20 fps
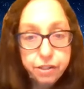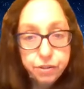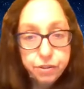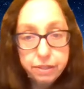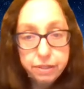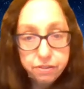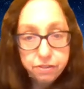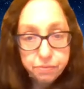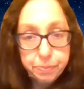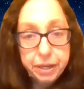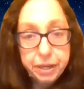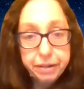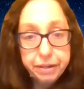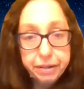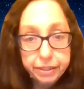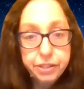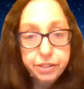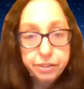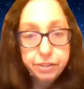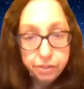
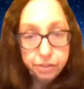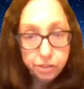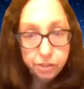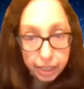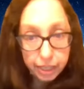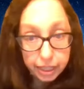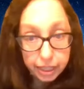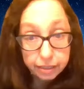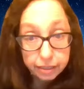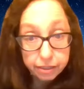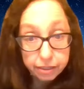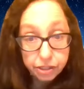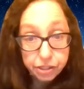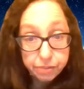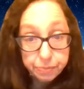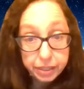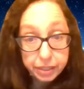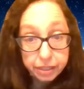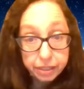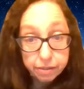transparent to English
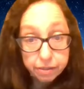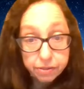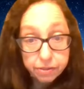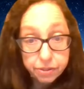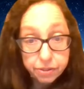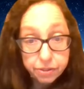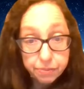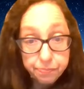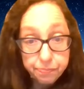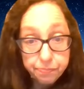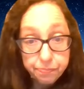speakers.